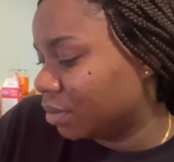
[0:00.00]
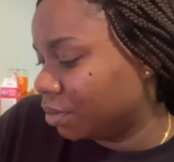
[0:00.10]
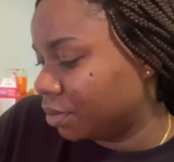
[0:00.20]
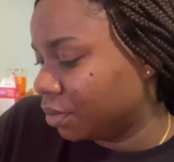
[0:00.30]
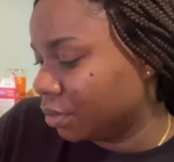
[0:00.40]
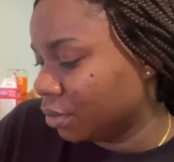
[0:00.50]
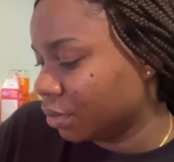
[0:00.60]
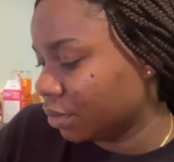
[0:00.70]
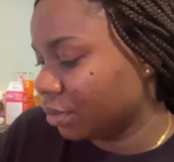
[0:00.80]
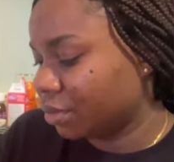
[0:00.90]

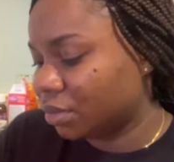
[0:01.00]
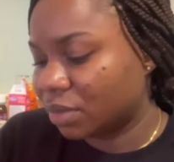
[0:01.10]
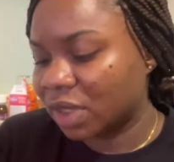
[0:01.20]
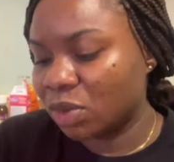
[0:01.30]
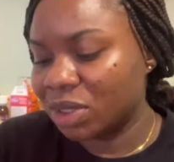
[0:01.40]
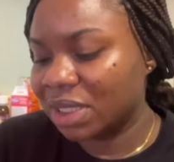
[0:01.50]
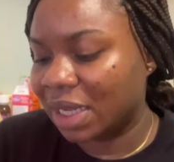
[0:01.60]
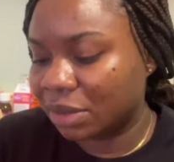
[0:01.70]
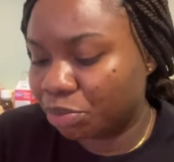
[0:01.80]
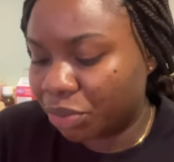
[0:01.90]
it wasn't
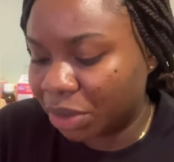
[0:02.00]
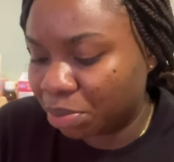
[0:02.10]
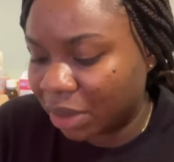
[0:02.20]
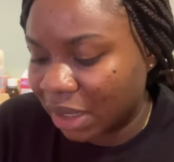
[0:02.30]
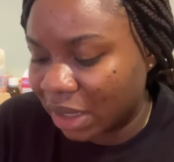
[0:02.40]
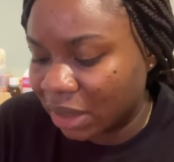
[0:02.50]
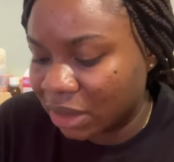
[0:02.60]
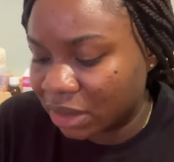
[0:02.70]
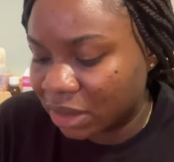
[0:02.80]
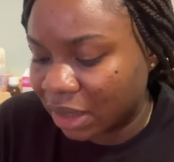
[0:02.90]
like
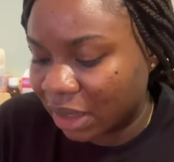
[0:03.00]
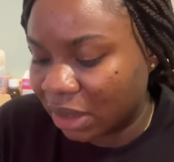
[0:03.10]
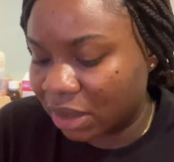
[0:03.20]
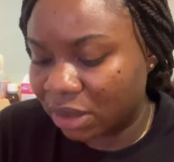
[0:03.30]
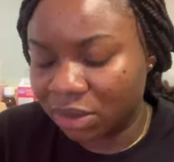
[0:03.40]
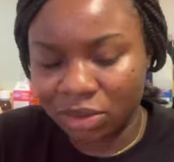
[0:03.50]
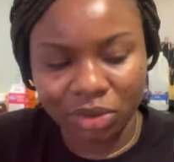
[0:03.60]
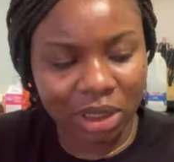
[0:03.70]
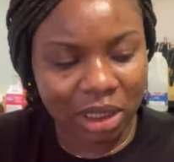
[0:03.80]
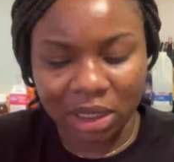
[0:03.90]
pre-planned, like,
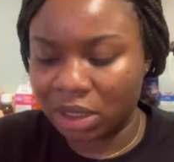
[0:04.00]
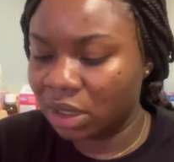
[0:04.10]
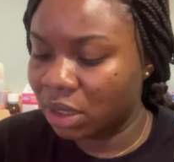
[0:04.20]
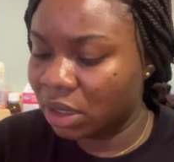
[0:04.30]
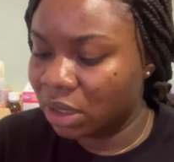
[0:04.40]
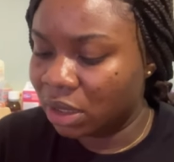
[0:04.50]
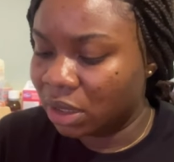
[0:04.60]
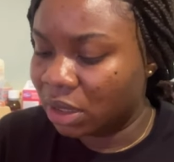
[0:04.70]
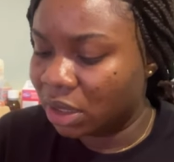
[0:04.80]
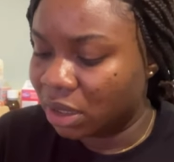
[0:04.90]
okay.
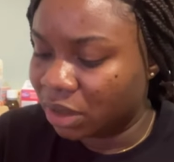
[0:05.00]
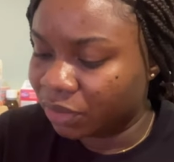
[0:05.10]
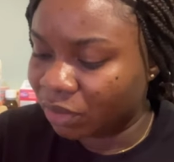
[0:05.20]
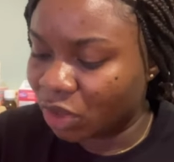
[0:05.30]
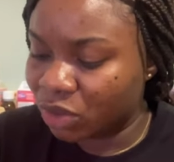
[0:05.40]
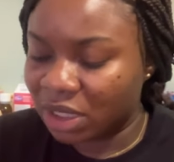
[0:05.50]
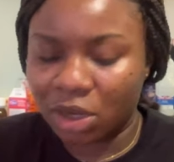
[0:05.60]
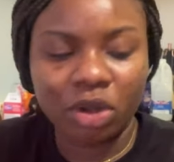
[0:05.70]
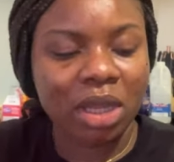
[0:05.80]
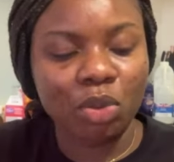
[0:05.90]
I was like,
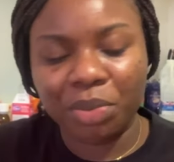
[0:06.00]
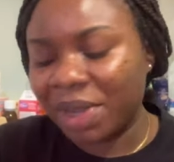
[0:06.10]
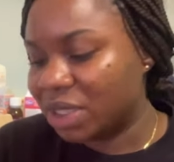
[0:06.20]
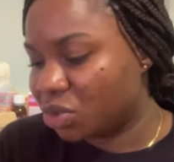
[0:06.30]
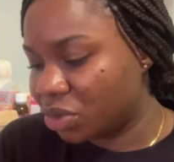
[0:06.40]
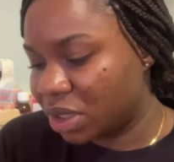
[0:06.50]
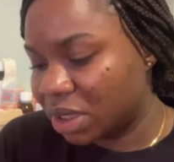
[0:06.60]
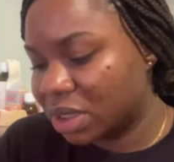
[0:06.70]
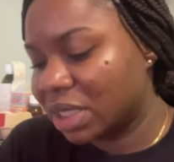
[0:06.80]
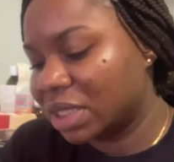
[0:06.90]
okay, we might do
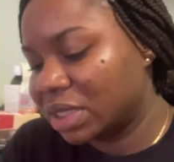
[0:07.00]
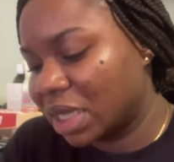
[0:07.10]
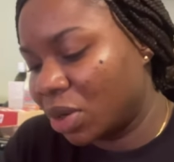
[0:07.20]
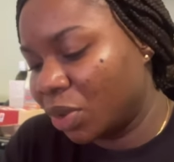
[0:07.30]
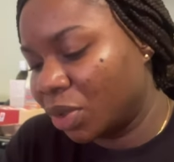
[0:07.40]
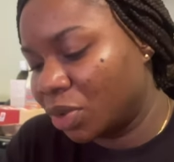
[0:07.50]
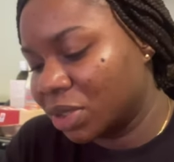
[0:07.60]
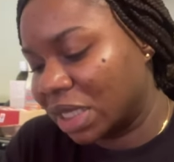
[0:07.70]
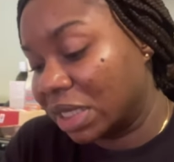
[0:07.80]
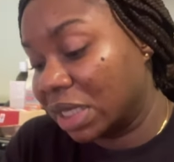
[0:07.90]
this. Let's see how it goes.
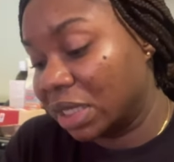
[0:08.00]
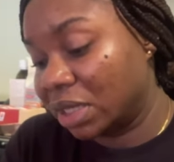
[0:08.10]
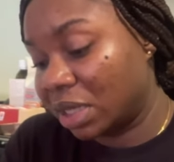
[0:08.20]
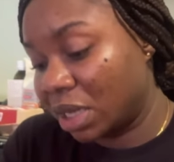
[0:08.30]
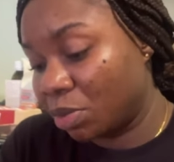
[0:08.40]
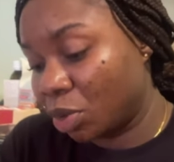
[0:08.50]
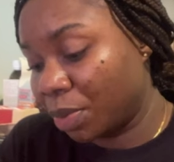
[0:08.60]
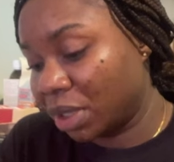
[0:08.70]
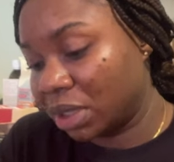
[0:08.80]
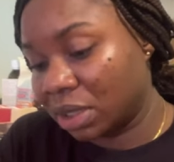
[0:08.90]
And then it came up
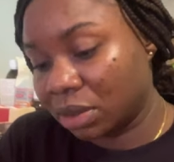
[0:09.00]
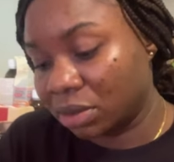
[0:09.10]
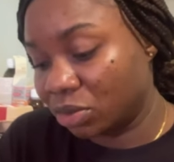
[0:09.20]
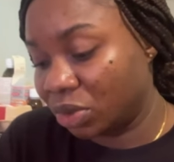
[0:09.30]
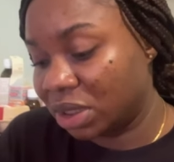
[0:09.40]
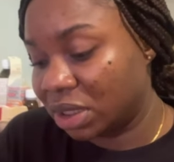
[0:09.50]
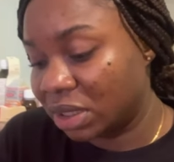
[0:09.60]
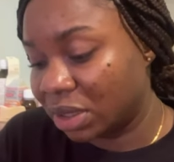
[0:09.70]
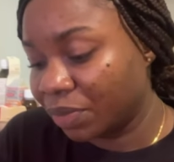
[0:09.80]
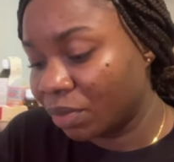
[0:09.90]
and then we did
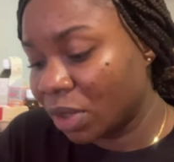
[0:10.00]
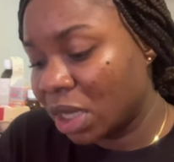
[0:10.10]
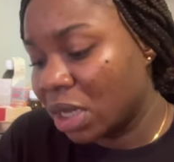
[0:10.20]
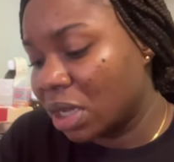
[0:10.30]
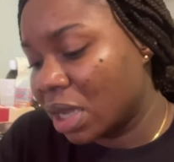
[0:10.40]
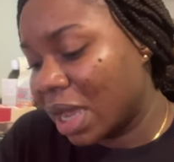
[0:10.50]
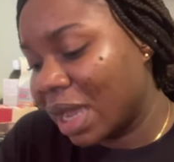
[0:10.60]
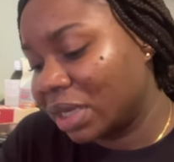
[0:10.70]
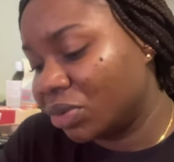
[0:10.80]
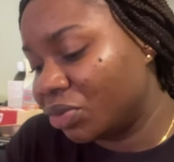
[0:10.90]
it. I
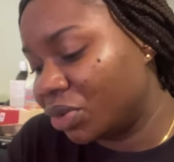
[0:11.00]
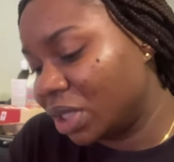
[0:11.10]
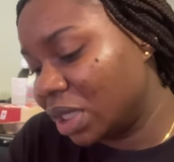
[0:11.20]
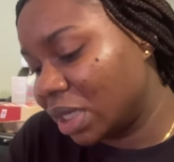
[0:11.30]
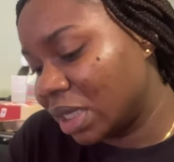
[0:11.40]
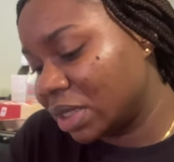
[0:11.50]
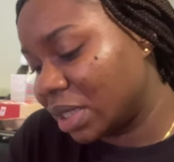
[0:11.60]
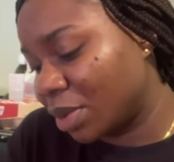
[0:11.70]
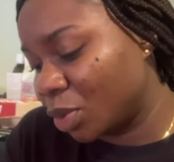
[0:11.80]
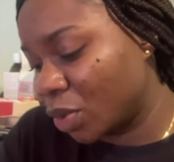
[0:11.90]
had a really nice
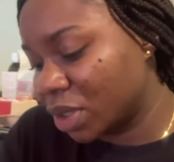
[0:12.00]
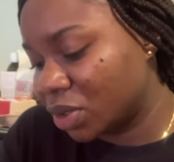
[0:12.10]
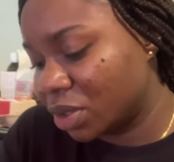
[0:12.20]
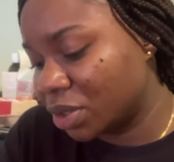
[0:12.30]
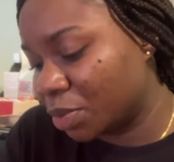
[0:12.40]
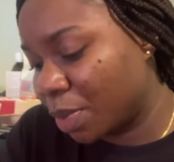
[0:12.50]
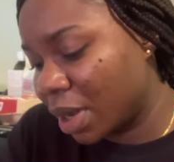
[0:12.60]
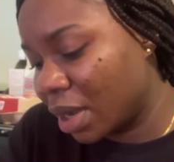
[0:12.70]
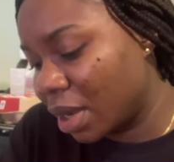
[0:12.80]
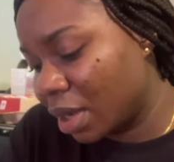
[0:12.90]
time. We went to the
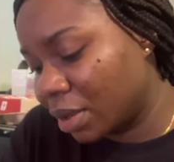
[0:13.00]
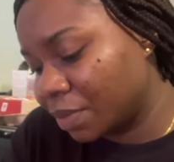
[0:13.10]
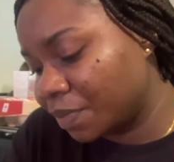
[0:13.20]
spa.